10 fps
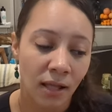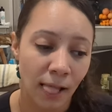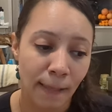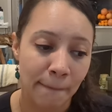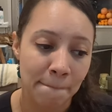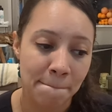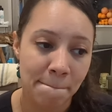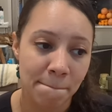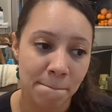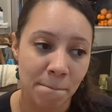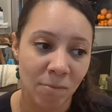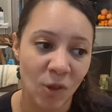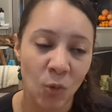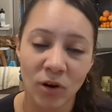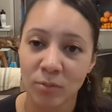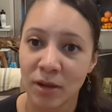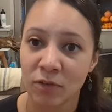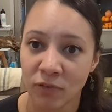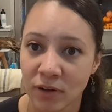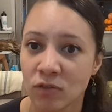Um, one of my
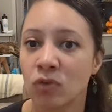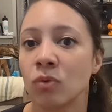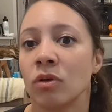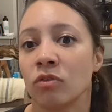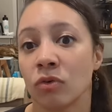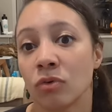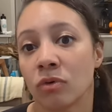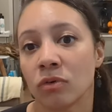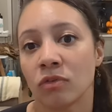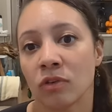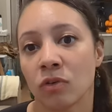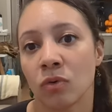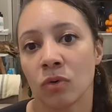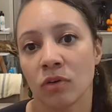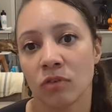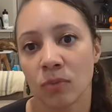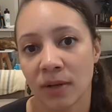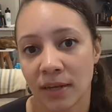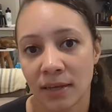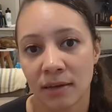friends who also grows indoors, what
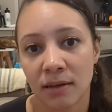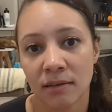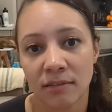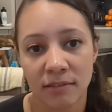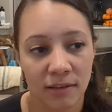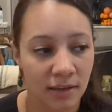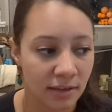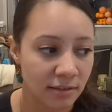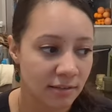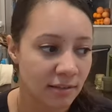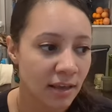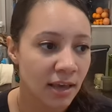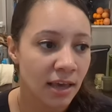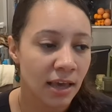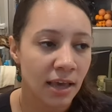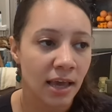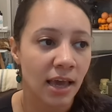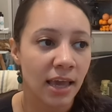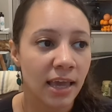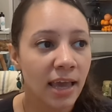he does is
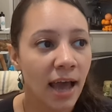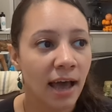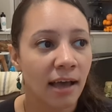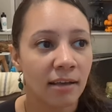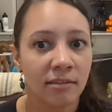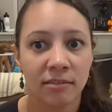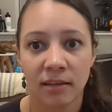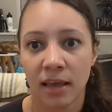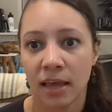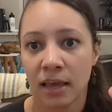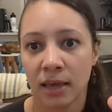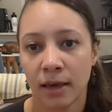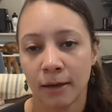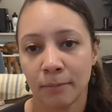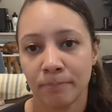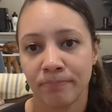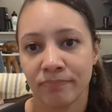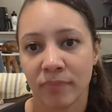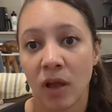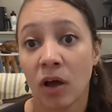he has a um,
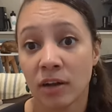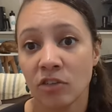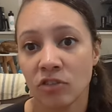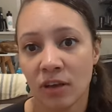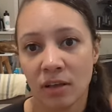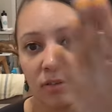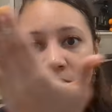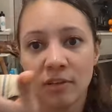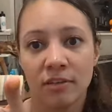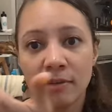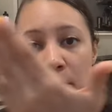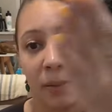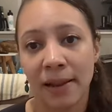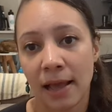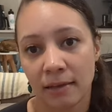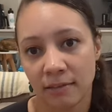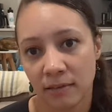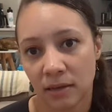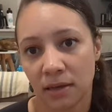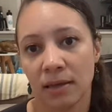on his shelves some
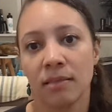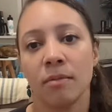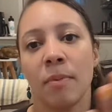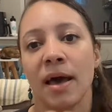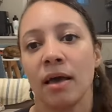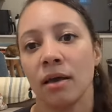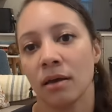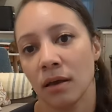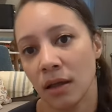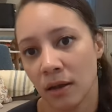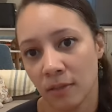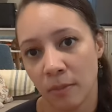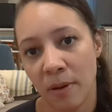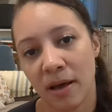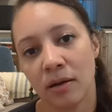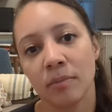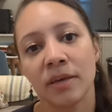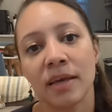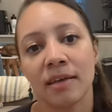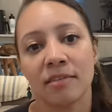plastic in the back, and on the bottom
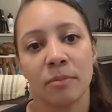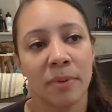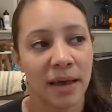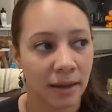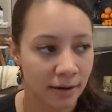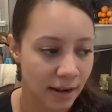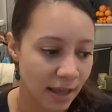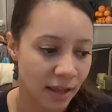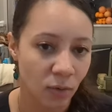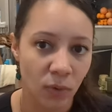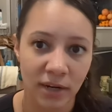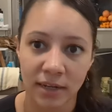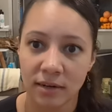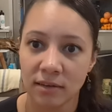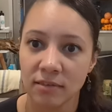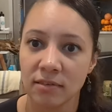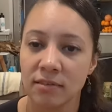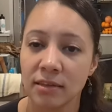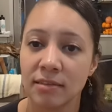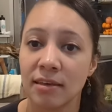he has a mat. And what he does is
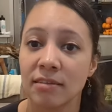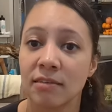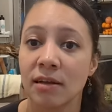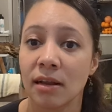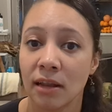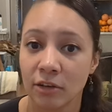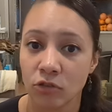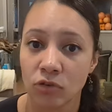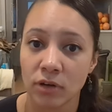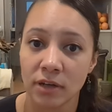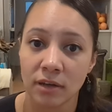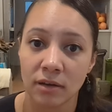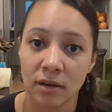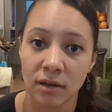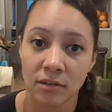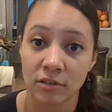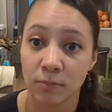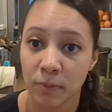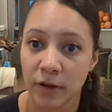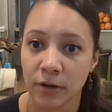he takes an electric uh,
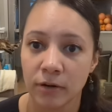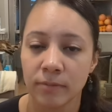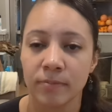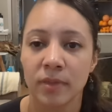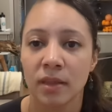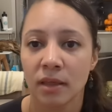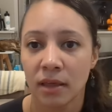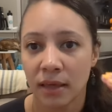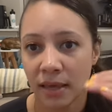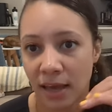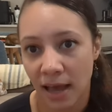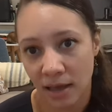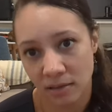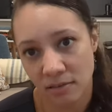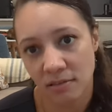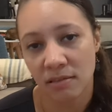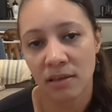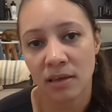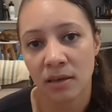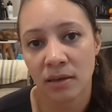sprayer. He adds
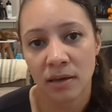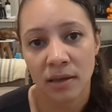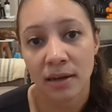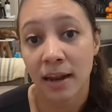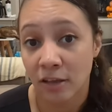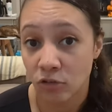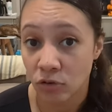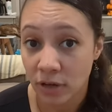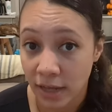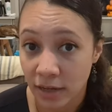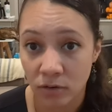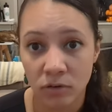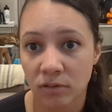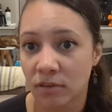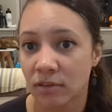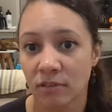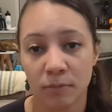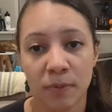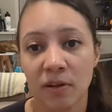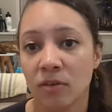the Naturalite or the
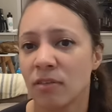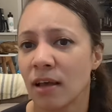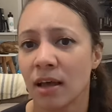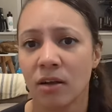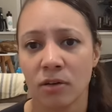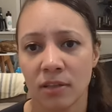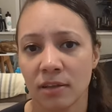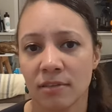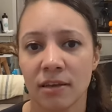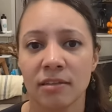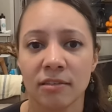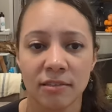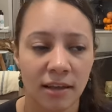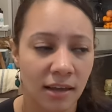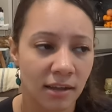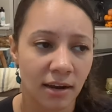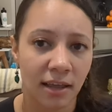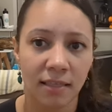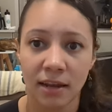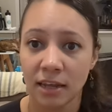spinosad or the insecticide,
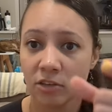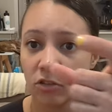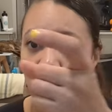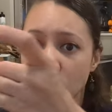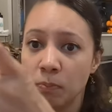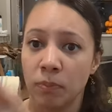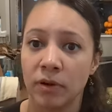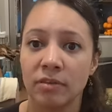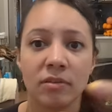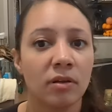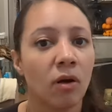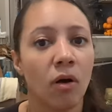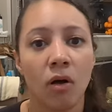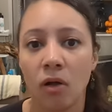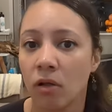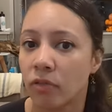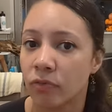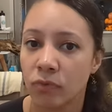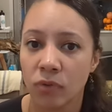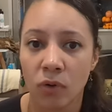and then he just sprays it all
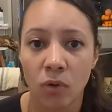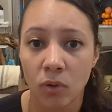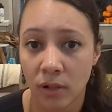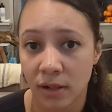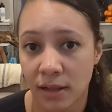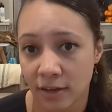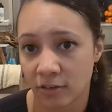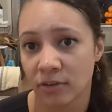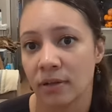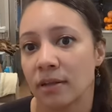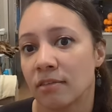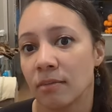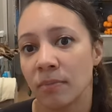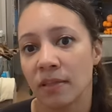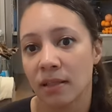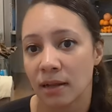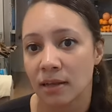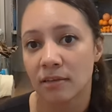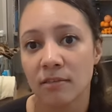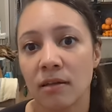through the whole collection. That's something that
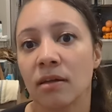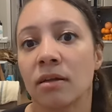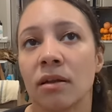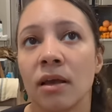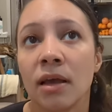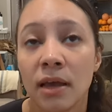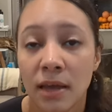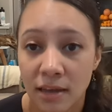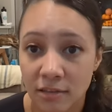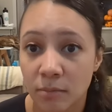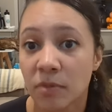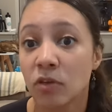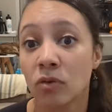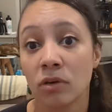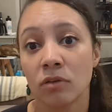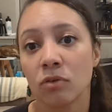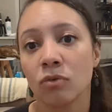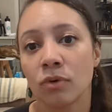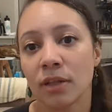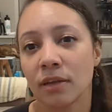he's done. It's something you could do
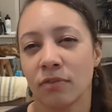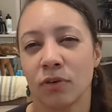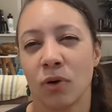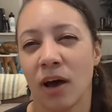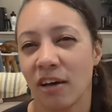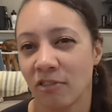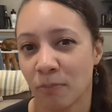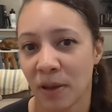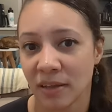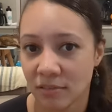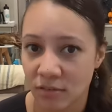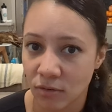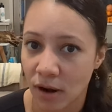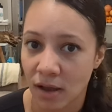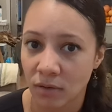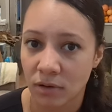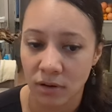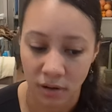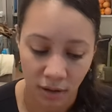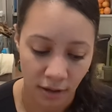really if you don't have pets around.
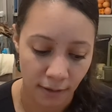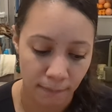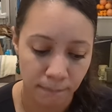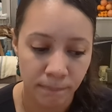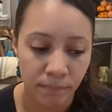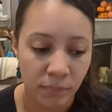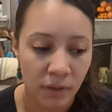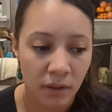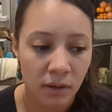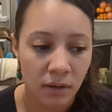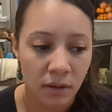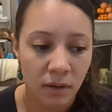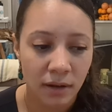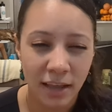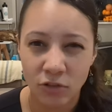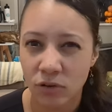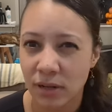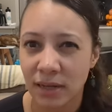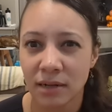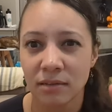Um, Natural
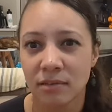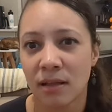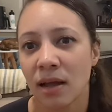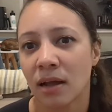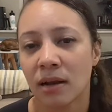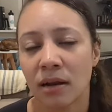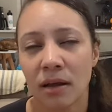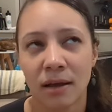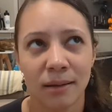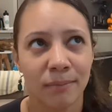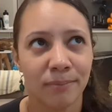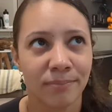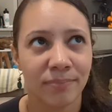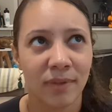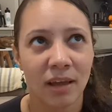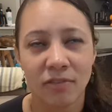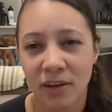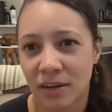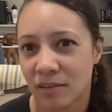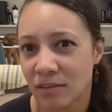light is not, um, I find it